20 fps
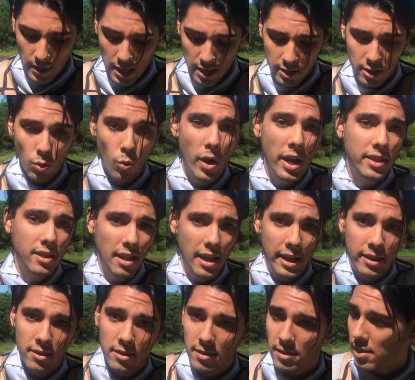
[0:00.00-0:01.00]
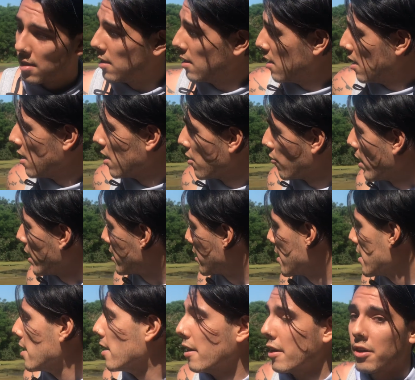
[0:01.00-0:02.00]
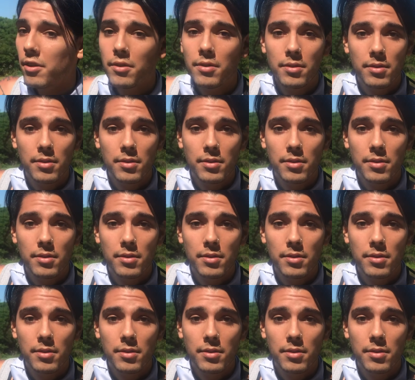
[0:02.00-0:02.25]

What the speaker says: In the wetlands, right here,